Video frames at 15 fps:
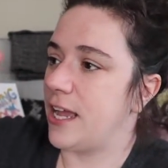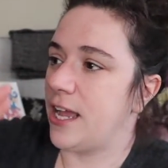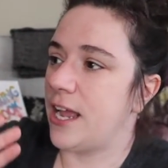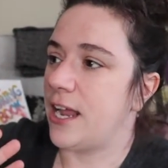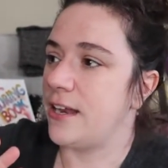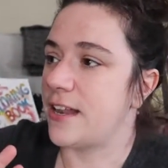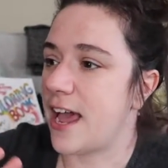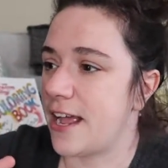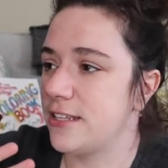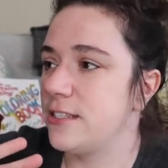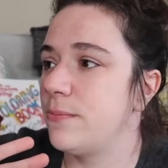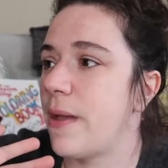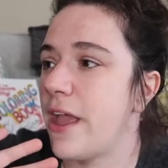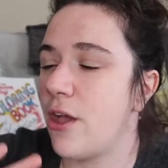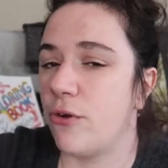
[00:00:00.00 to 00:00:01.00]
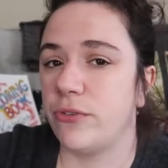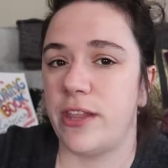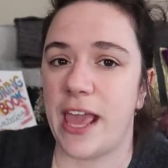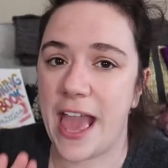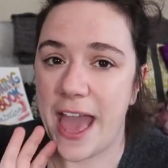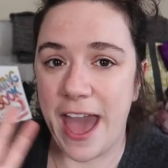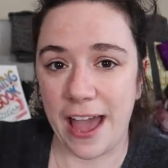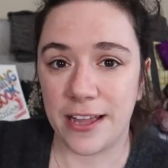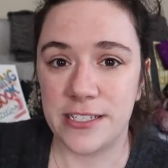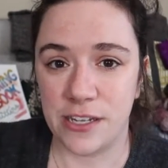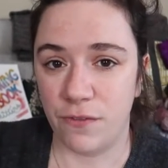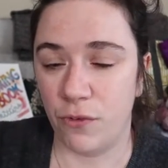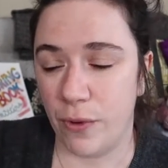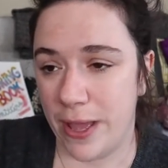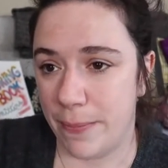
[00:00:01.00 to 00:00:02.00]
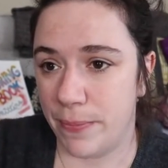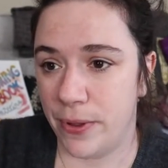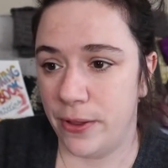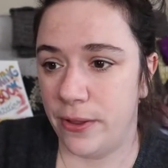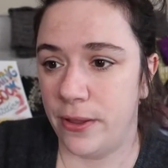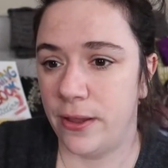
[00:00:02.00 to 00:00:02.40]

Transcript: and that's my only active whip.